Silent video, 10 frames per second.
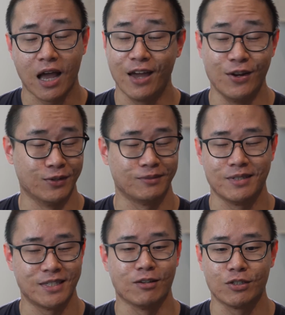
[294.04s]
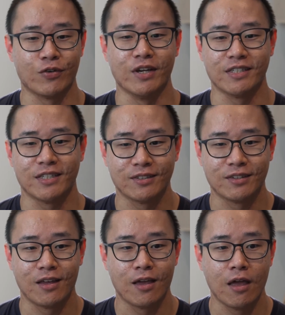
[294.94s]
I know, it sounds crazy.
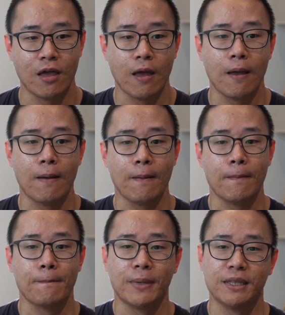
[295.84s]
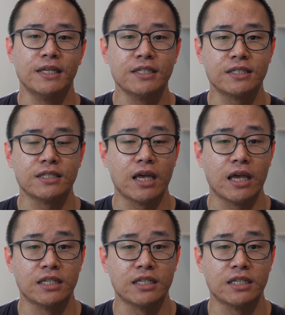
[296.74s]
But this